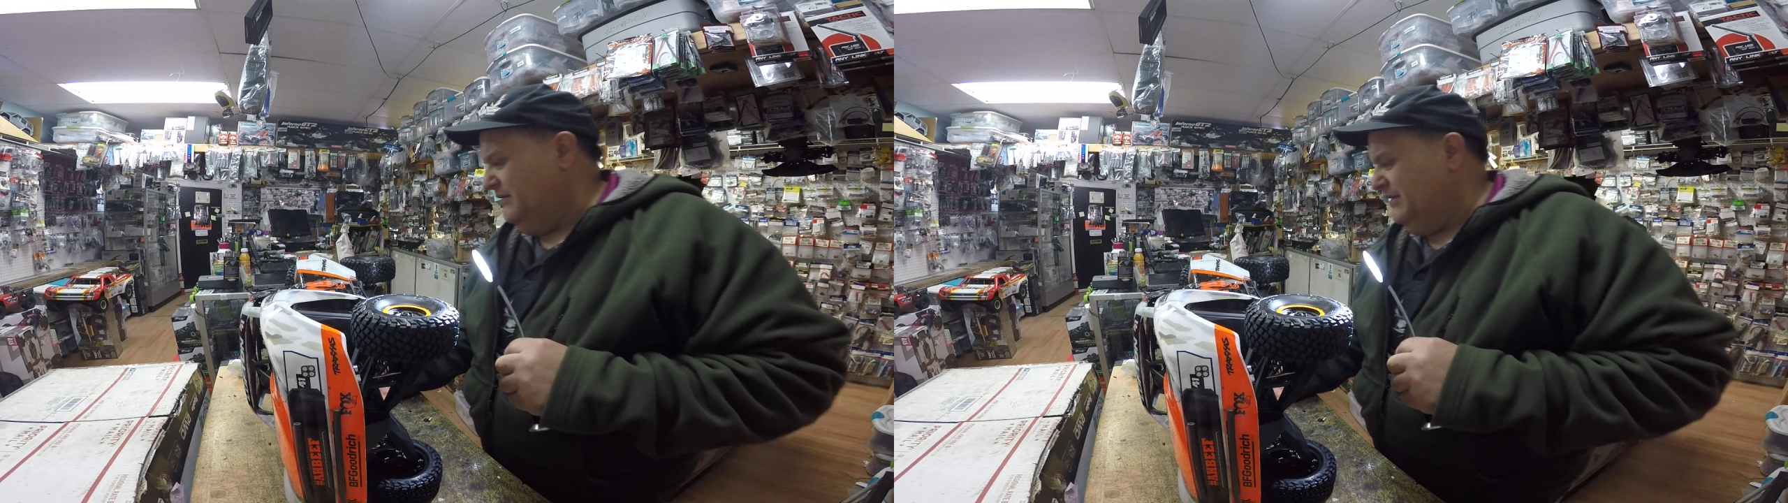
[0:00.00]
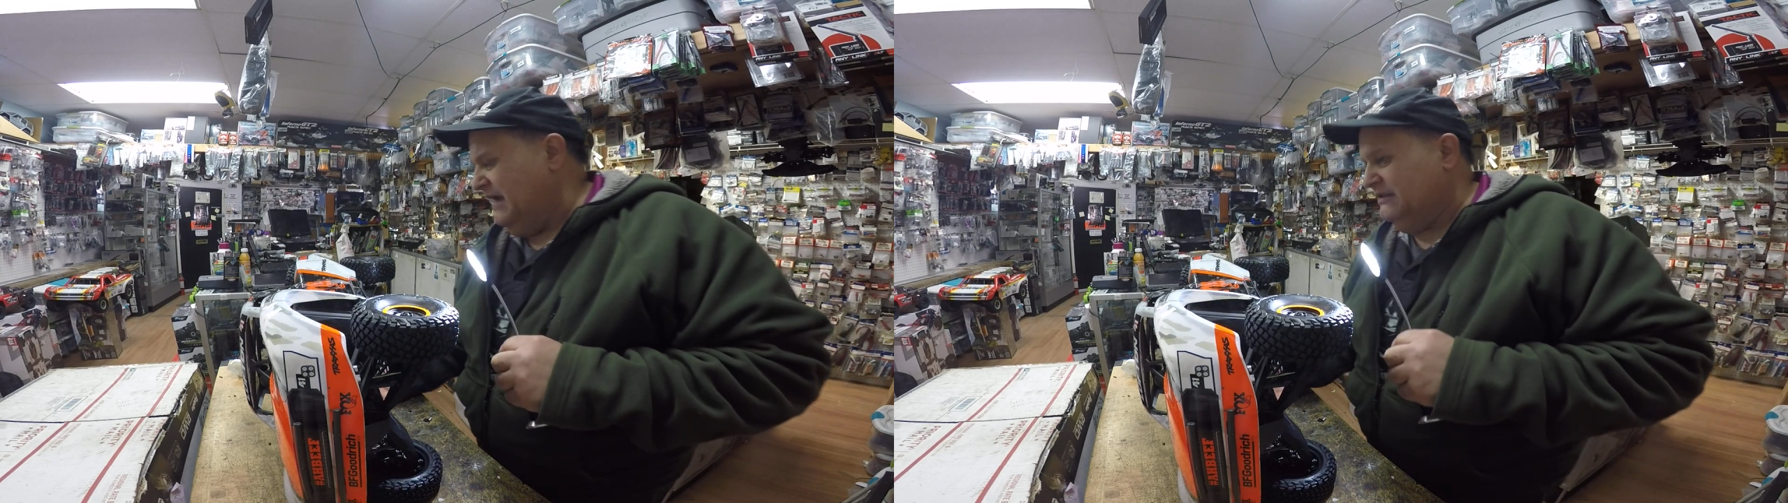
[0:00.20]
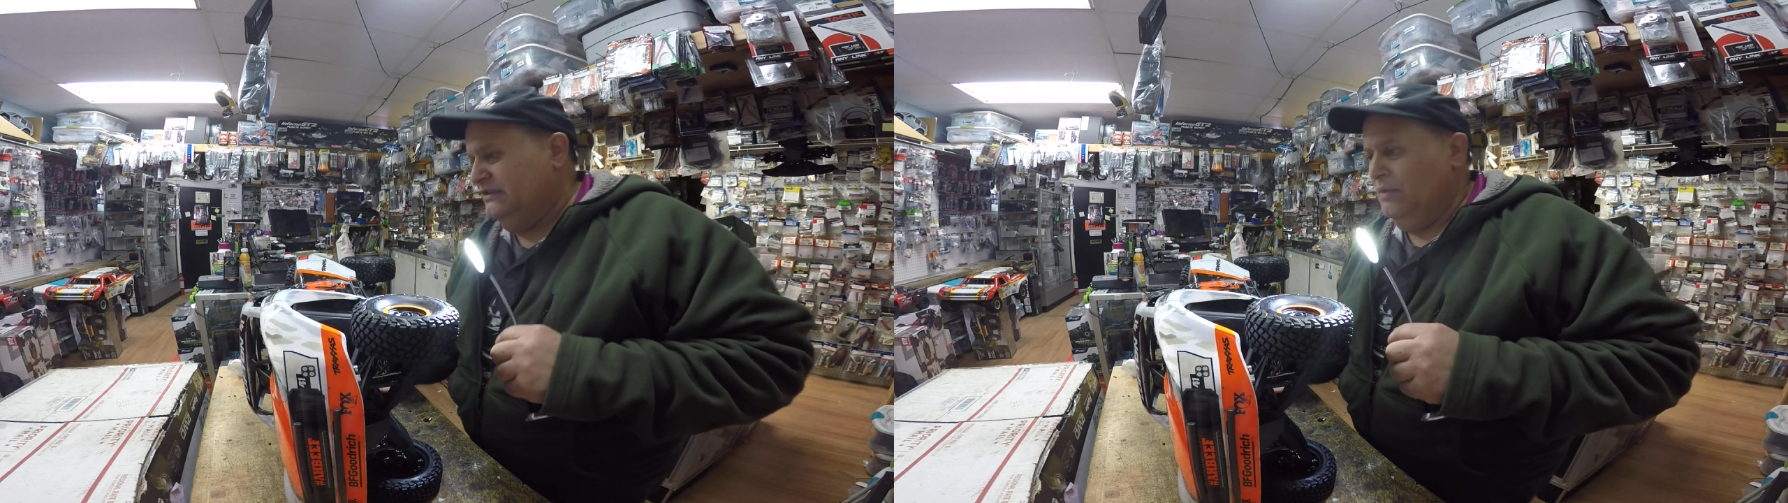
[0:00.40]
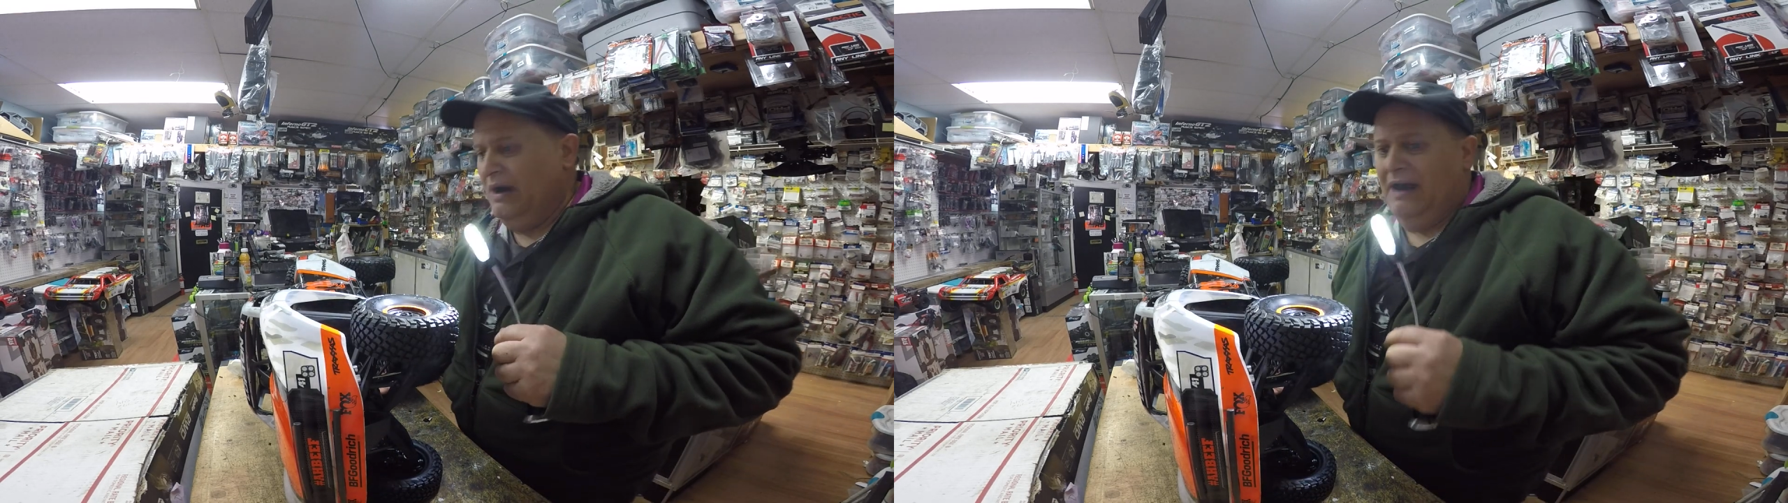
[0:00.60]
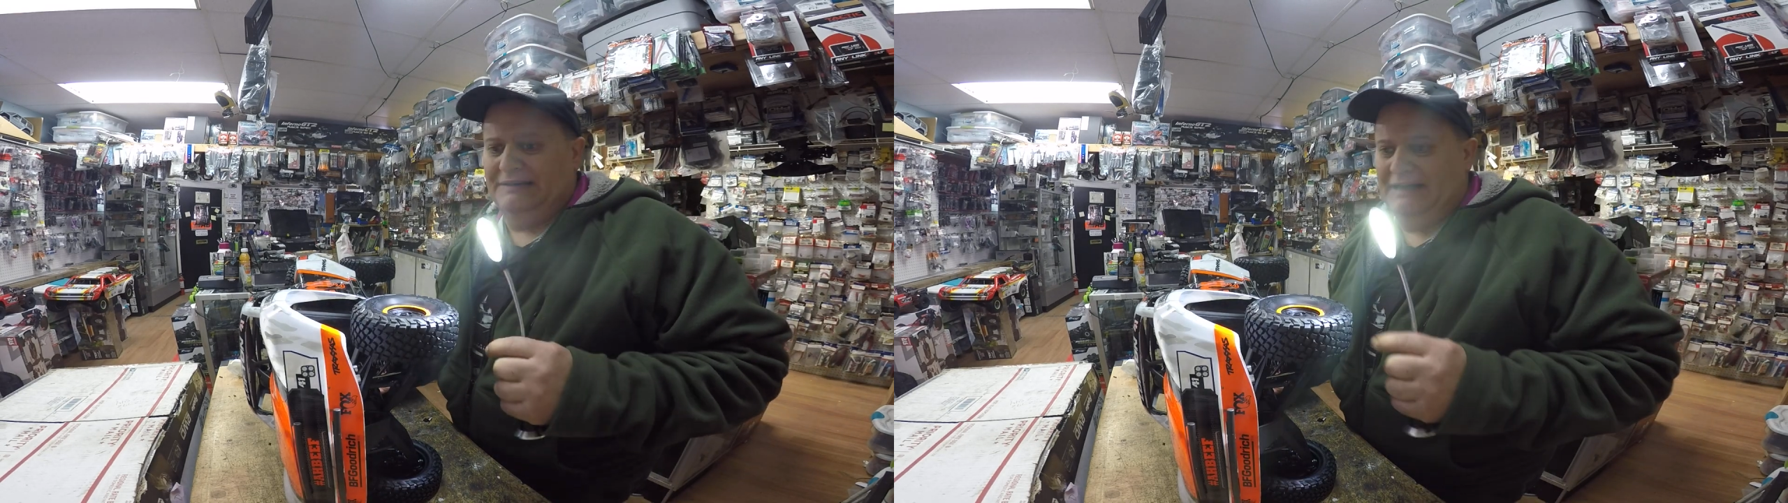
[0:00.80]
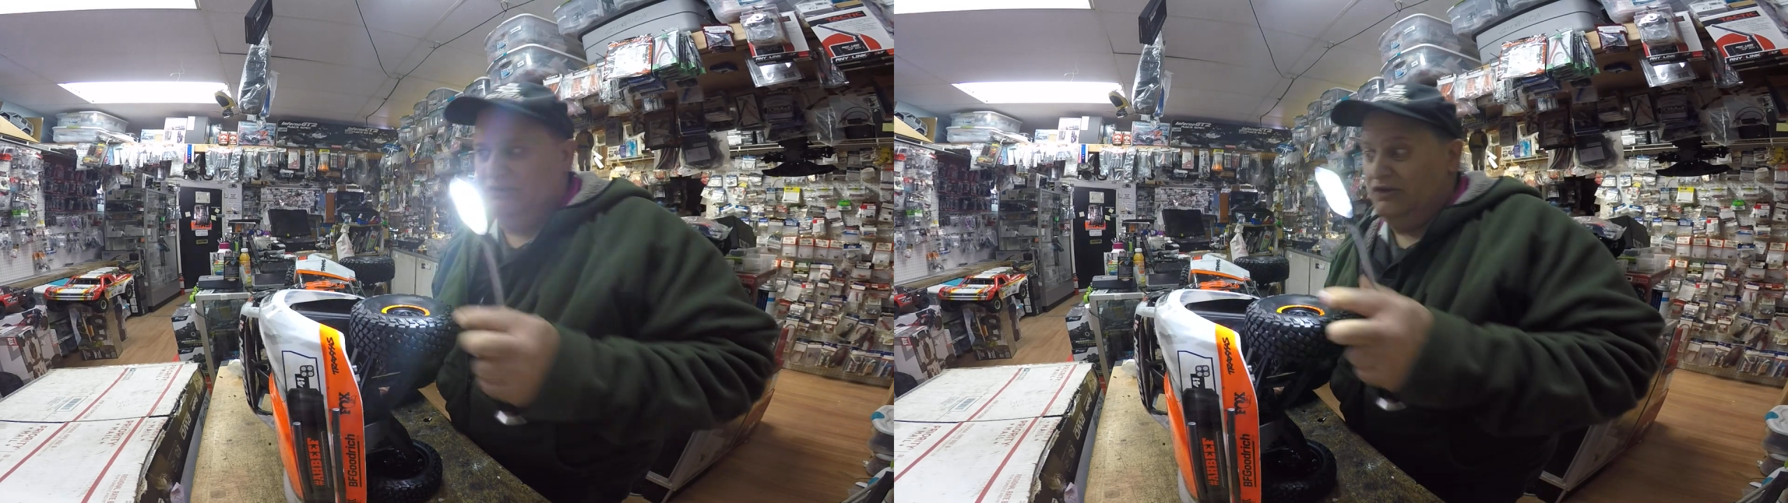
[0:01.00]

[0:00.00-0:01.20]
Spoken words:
thanks to a high-tech